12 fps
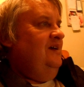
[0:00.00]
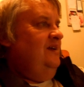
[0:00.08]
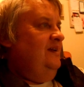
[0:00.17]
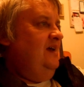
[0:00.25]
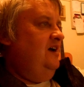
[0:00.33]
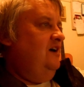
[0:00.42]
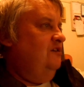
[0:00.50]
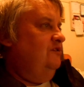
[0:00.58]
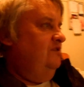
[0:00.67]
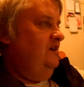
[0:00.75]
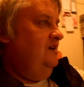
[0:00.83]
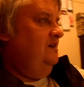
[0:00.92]
now
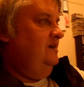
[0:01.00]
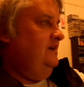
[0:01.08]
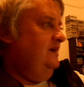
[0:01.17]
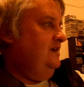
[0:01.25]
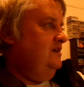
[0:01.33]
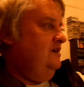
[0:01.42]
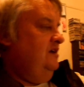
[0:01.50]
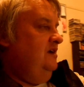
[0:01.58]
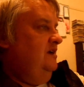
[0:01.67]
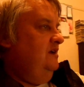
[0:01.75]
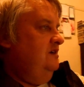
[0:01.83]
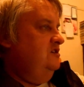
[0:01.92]

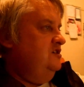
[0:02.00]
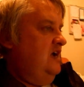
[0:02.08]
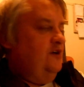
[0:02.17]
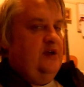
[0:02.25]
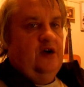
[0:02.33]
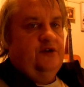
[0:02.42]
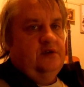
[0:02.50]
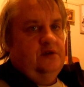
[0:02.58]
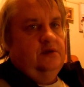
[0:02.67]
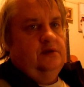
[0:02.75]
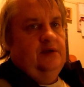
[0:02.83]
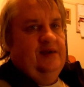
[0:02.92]
shout out.
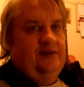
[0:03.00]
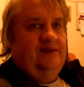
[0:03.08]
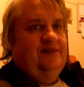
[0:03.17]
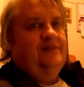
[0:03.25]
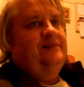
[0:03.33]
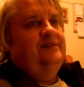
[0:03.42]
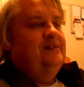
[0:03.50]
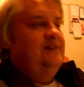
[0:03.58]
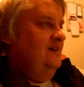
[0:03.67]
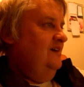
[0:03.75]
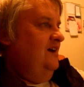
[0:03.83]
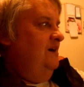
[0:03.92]

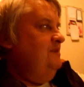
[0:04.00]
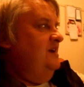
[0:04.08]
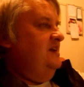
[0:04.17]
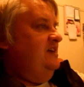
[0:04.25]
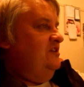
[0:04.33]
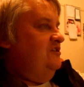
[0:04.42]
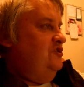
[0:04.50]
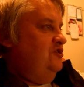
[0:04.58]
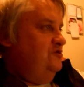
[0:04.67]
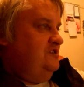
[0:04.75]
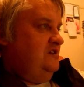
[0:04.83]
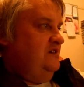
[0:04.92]
I'm gonna get
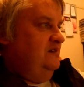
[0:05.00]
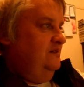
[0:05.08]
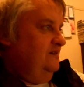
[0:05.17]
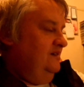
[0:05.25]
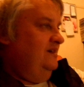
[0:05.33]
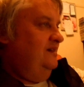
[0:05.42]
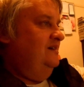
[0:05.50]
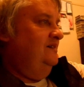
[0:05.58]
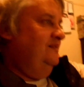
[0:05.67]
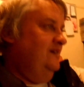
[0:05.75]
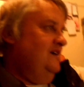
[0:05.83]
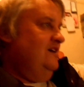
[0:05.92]
accused here.
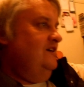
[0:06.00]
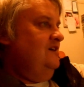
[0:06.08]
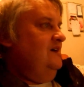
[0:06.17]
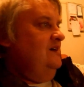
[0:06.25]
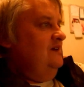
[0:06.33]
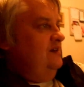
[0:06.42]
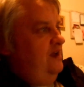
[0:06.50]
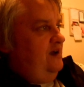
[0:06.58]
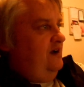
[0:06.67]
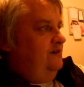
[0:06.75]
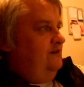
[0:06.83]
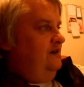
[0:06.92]

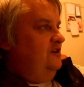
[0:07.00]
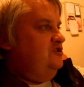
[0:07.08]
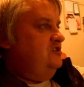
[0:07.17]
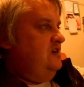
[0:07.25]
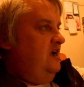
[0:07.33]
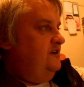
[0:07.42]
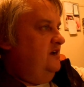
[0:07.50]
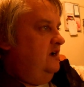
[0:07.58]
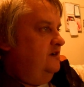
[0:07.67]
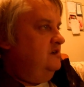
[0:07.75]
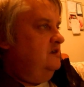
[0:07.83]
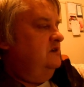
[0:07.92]
Now, a shout
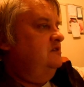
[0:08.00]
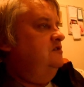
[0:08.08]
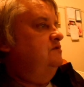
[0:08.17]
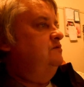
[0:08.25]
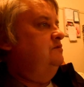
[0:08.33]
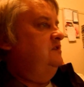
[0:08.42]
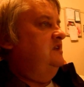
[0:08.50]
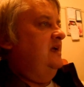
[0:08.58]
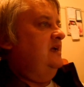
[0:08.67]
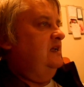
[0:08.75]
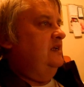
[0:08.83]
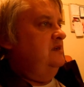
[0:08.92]
out to
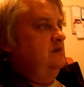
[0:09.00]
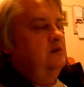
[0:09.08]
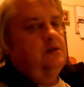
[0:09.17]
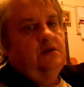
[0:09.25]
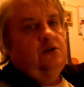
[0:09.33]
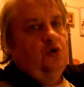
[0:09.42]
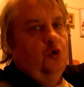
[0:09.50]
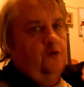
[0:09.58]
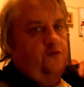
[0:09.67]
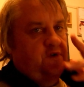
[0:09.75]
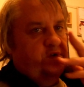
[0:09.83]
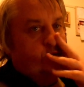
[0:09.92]
Declan
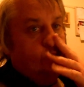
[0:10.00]
Lawford.